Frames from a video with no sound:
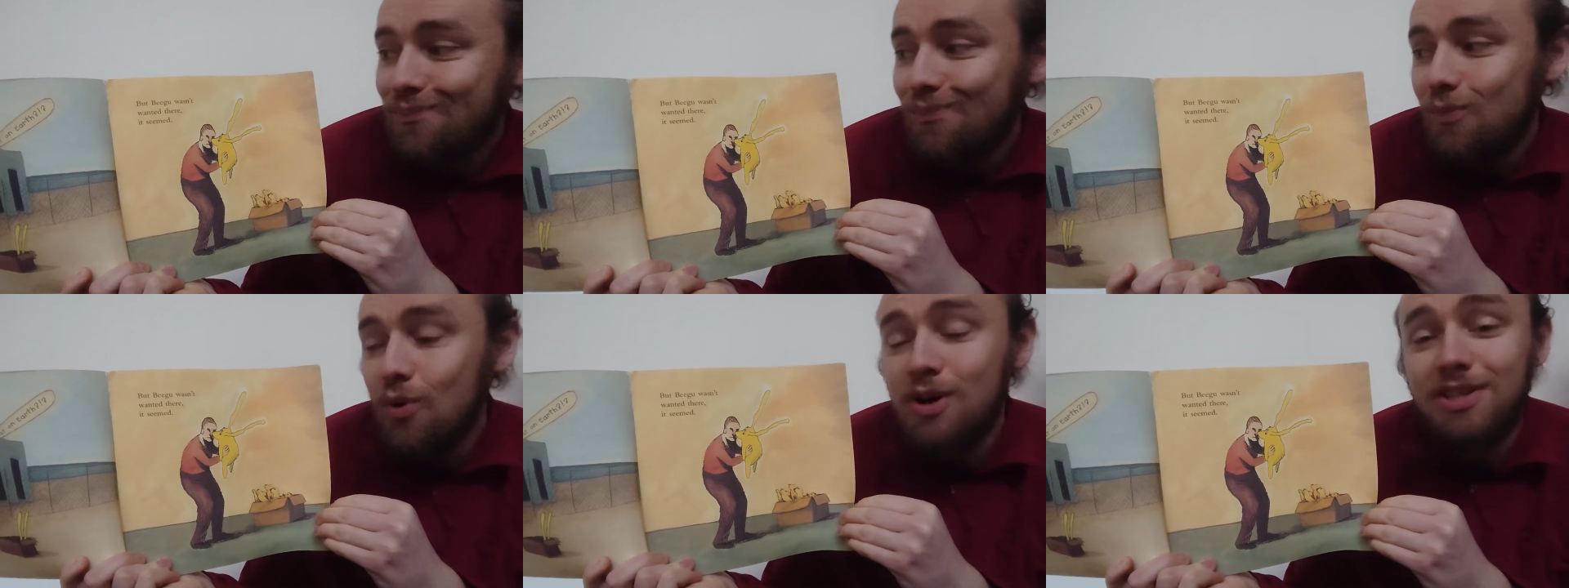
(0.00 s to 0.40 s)

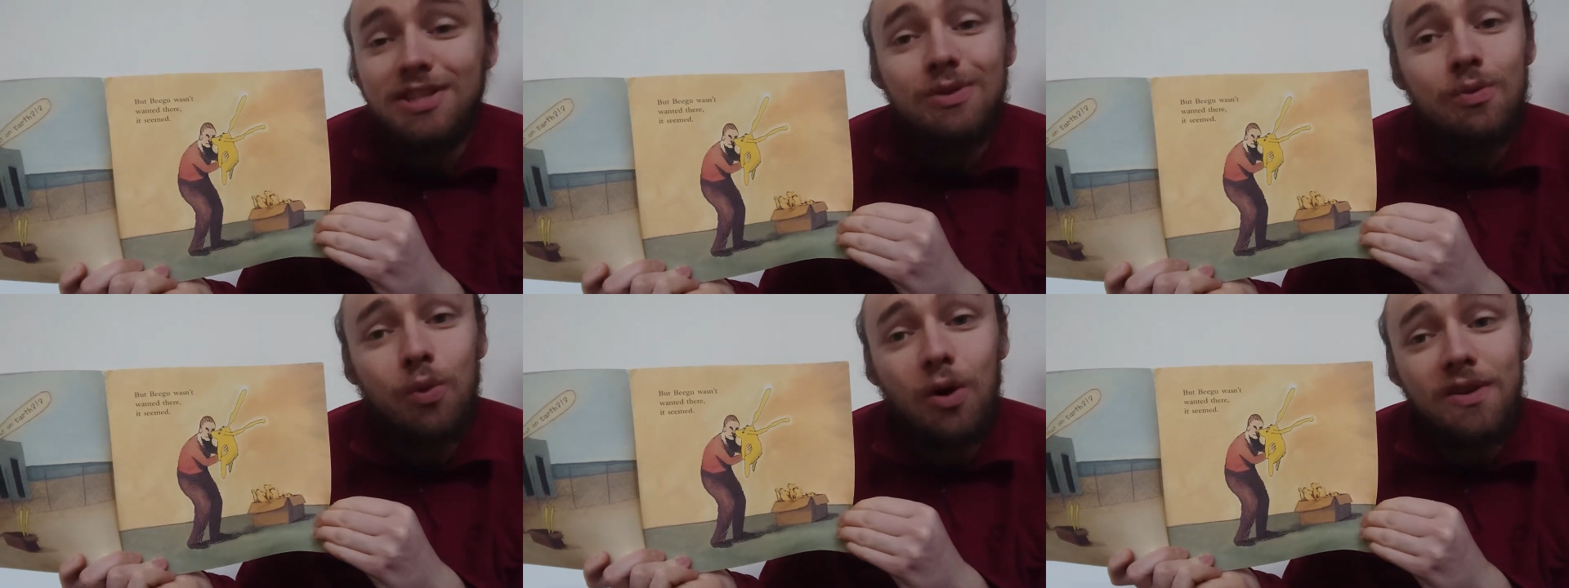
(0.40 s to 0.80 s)

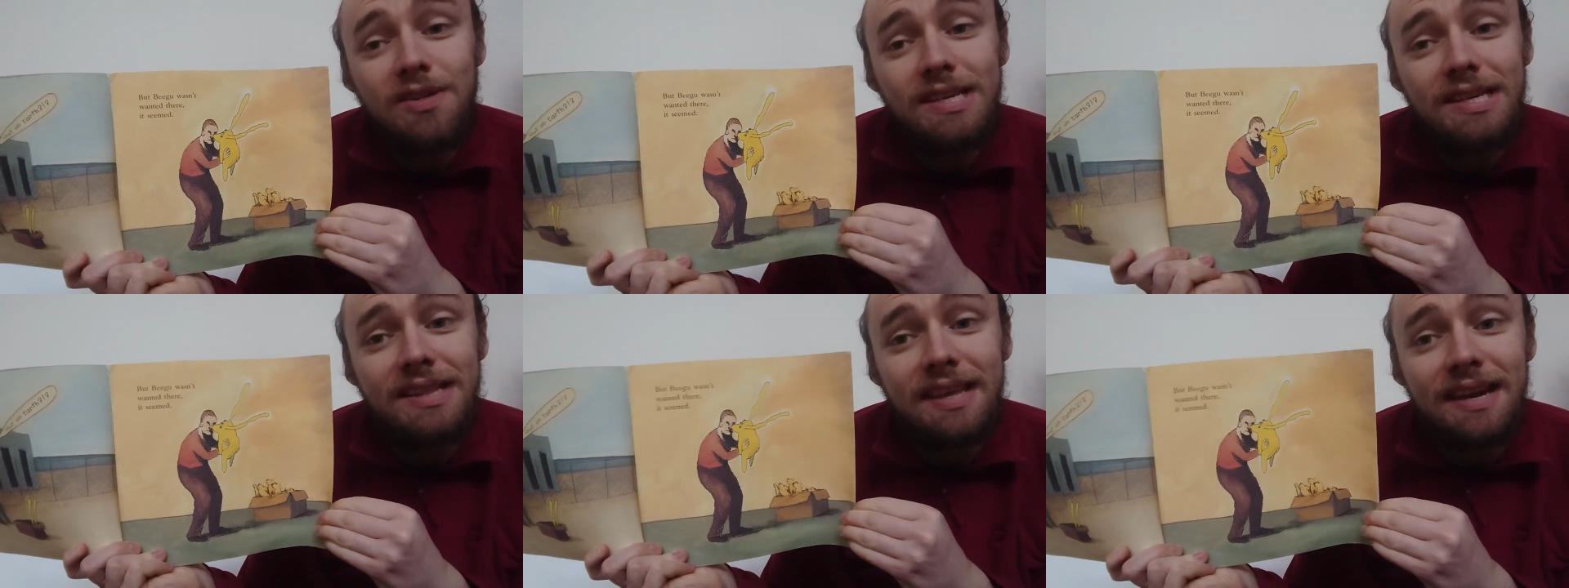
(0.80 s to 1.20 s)
wasn't
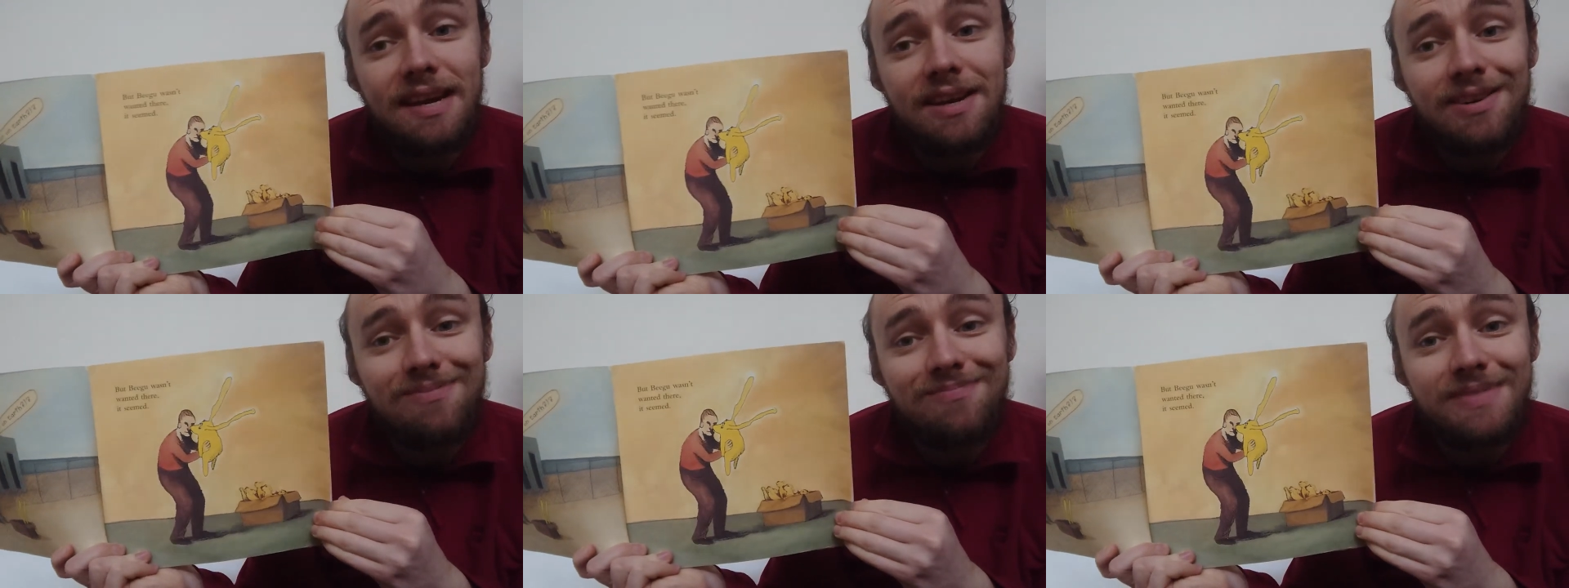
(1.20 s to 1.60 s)
wanted
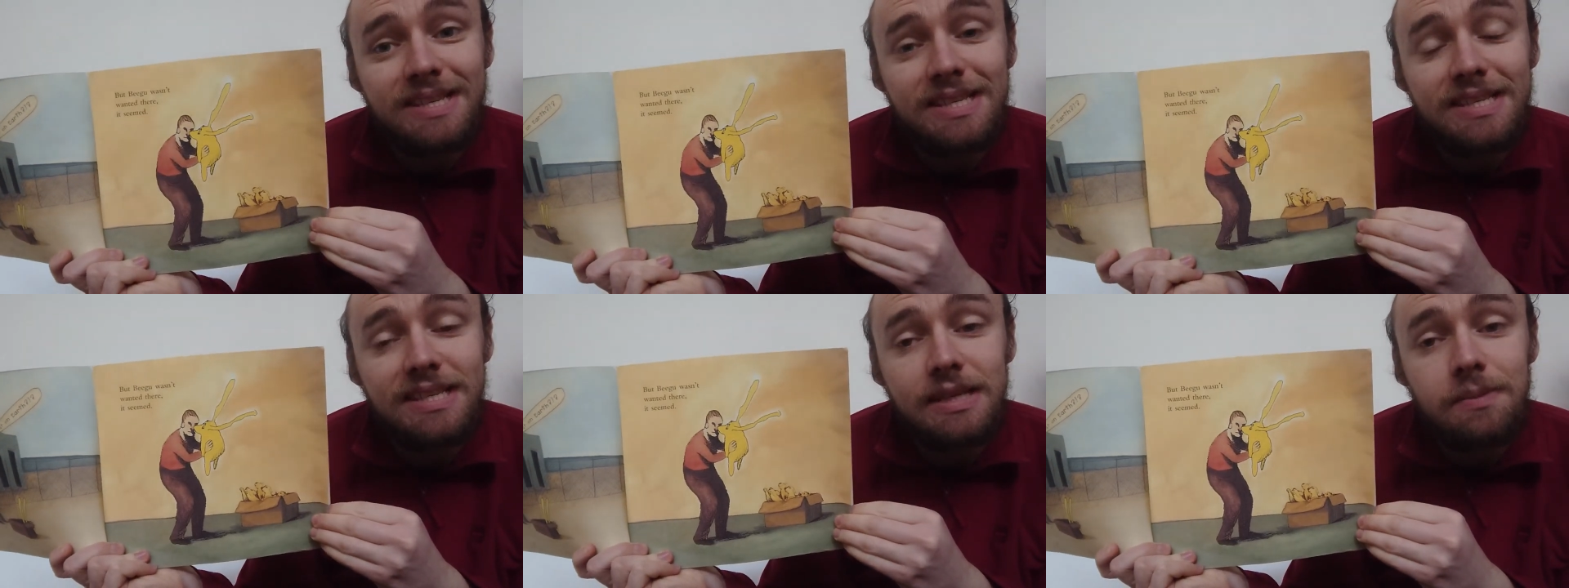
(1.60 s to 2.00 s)
there,
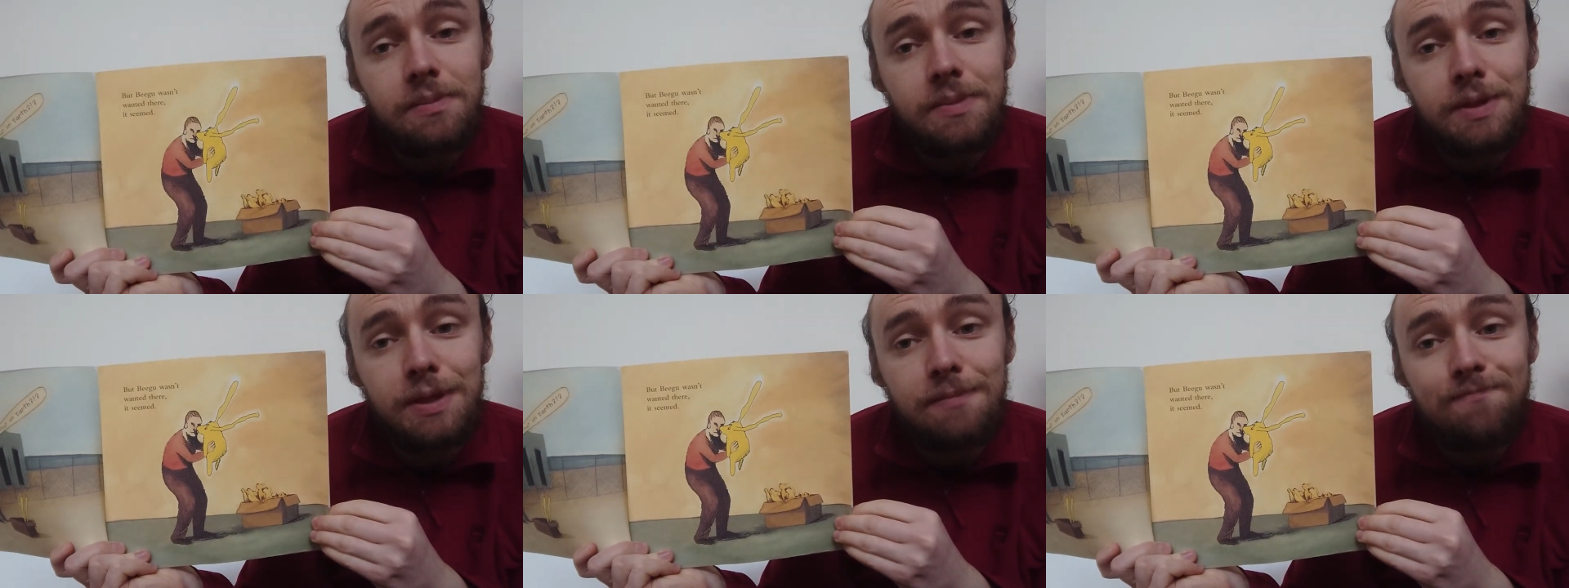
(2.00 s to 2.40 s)
it
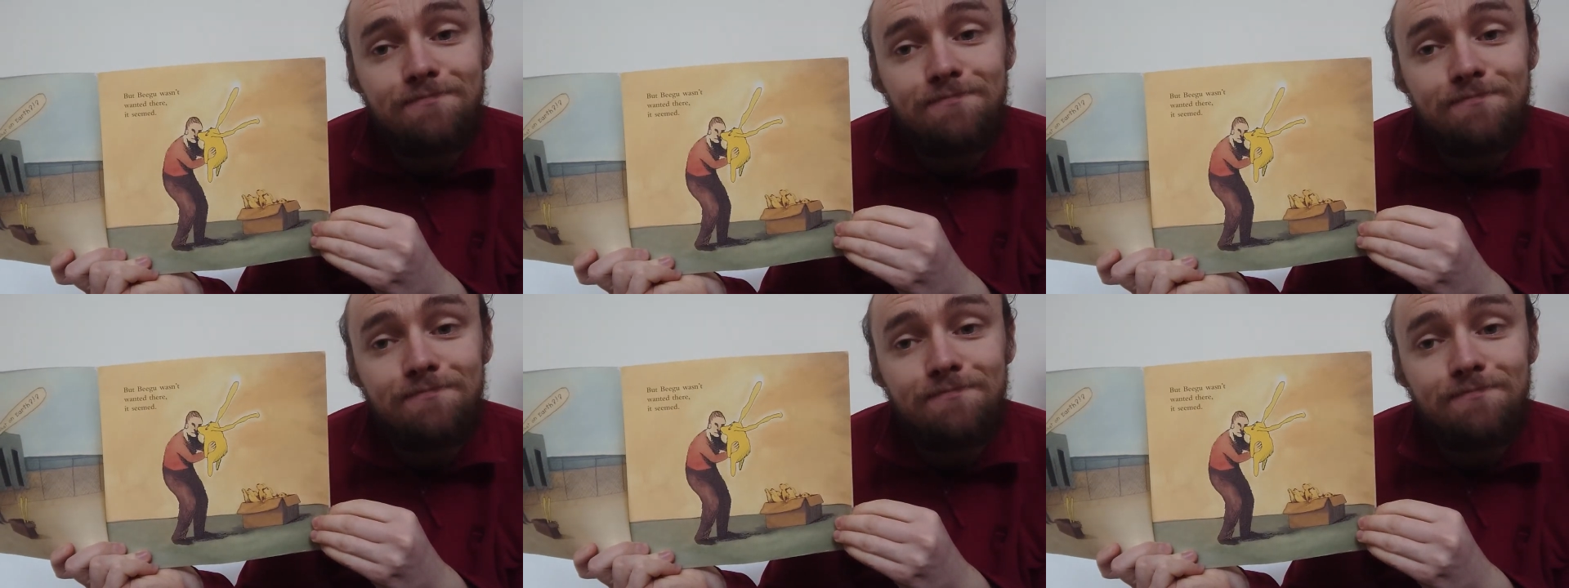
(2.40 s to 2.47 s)
seemed.